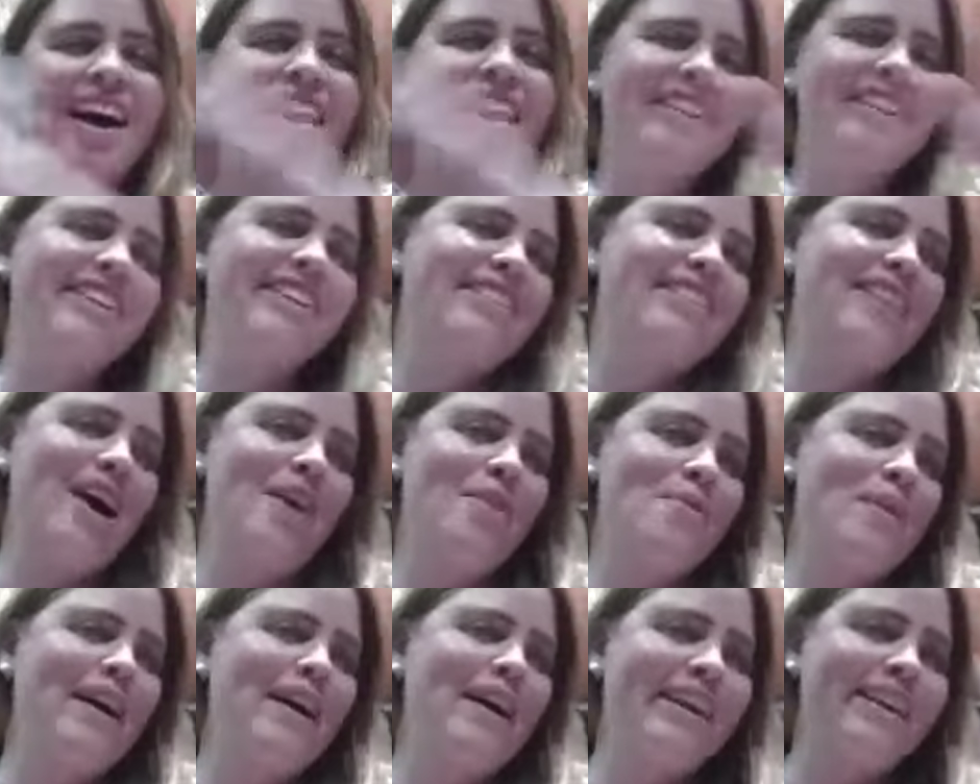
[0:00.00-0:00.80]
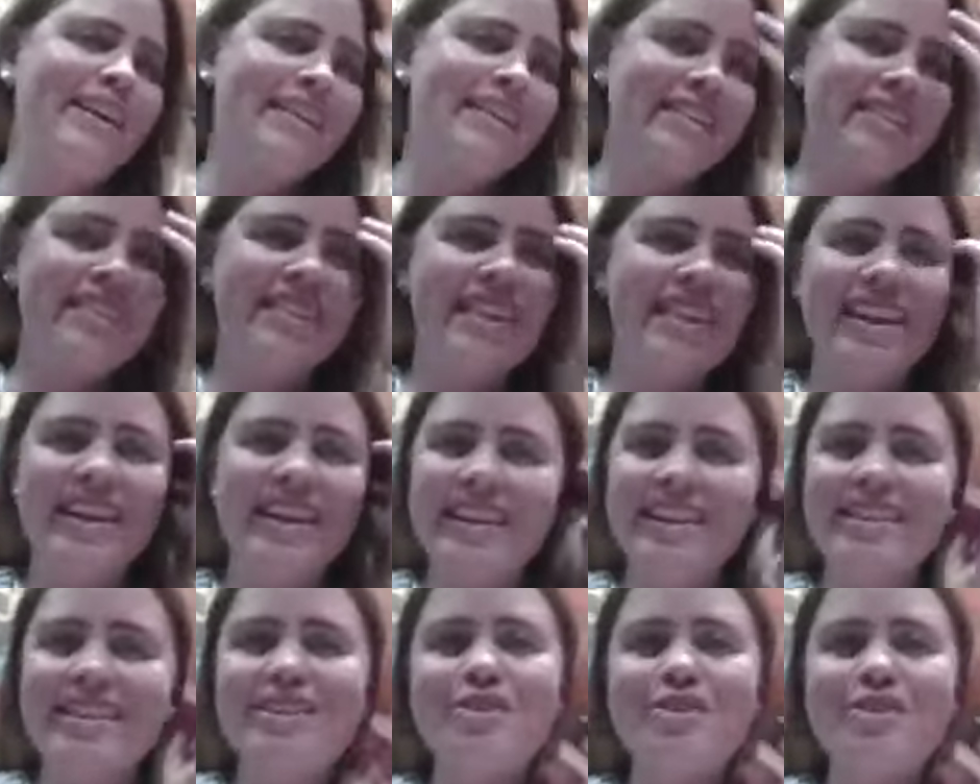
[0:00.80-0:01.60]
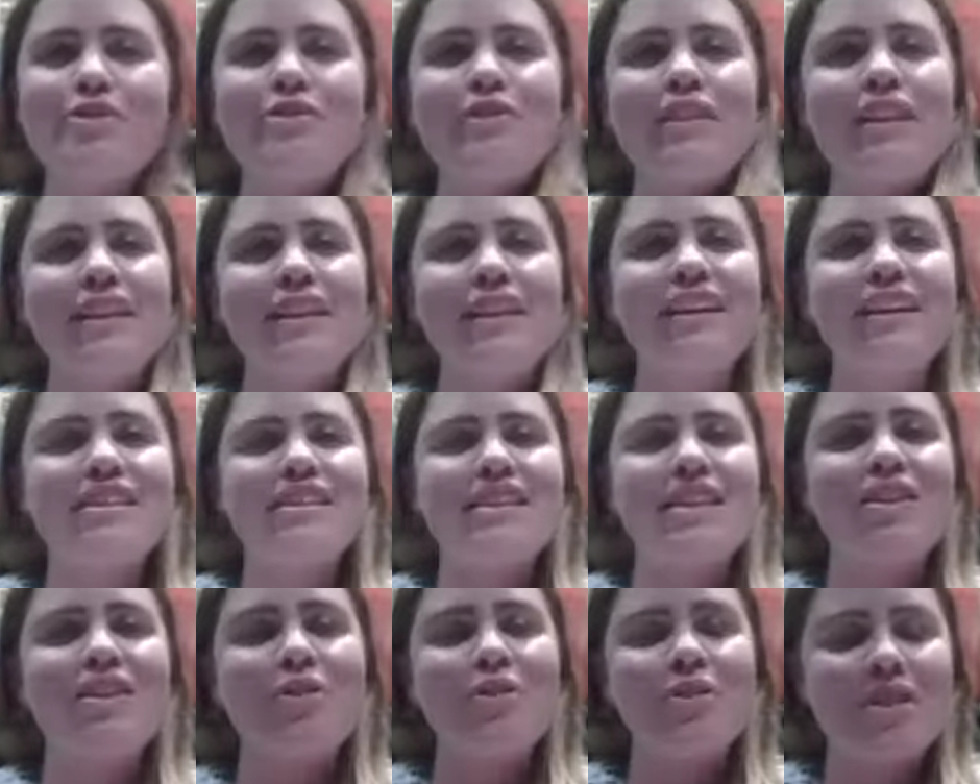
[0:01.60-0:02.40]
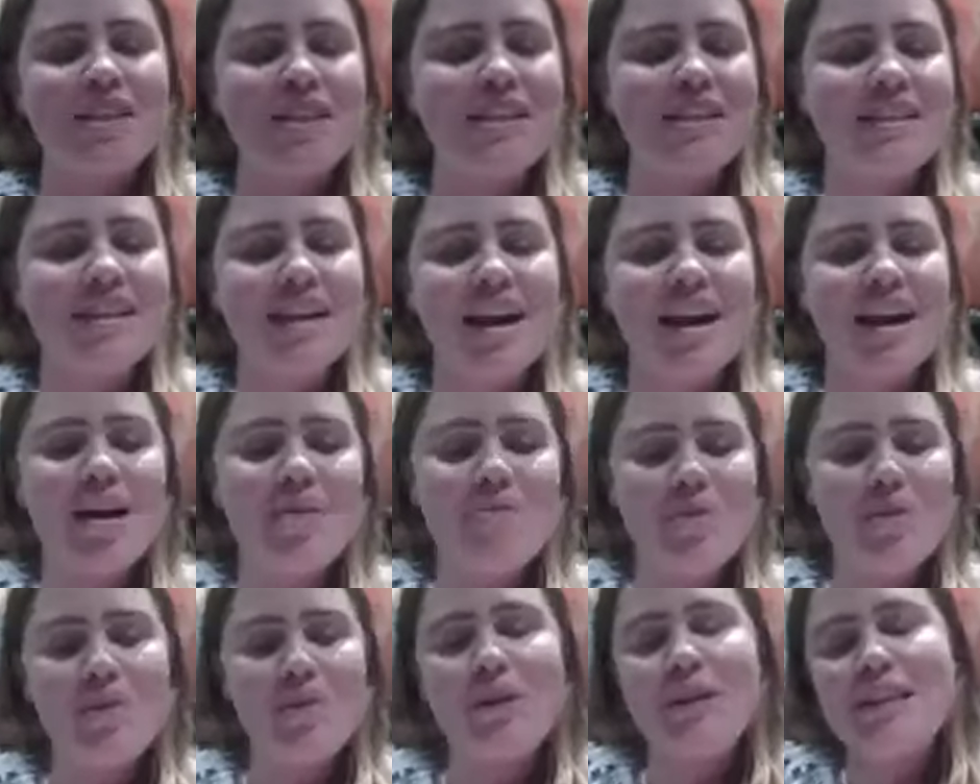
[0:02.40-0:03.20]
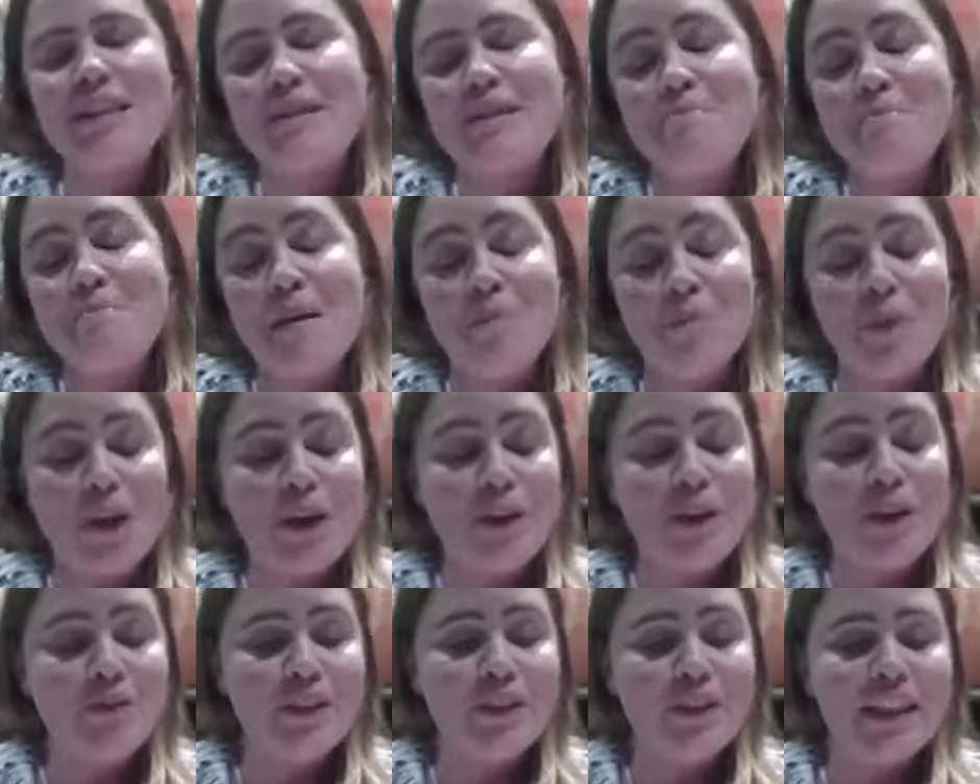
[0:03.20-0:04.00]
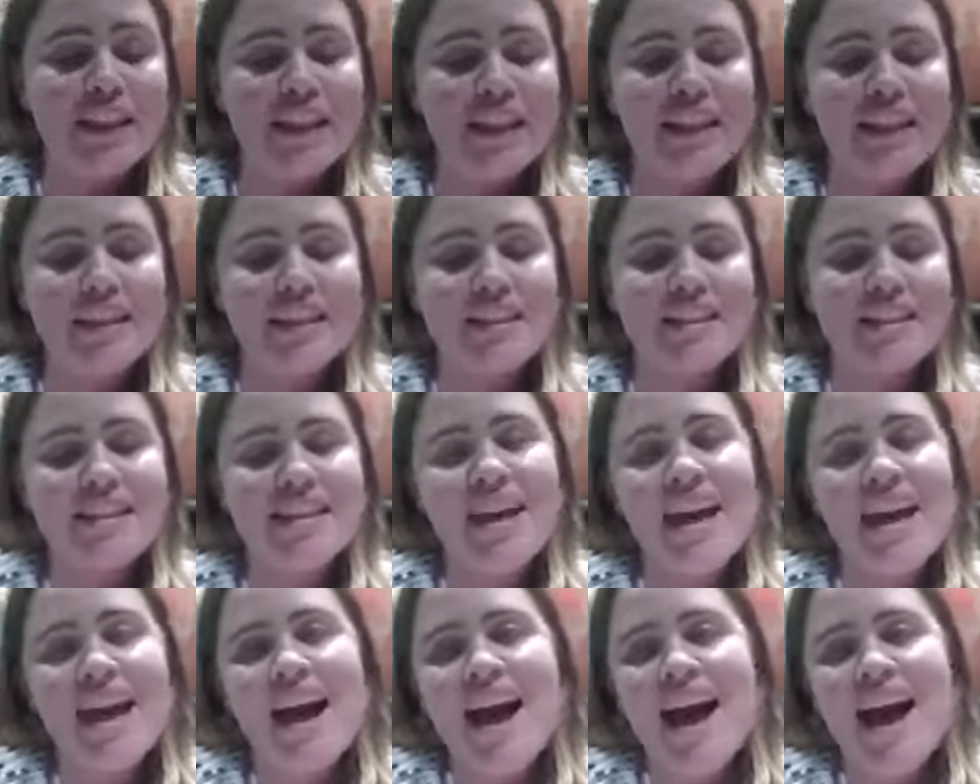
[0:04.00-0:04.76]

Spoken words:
art in that way, that it is your feelings and those things that come through, and it's the memory of feelings.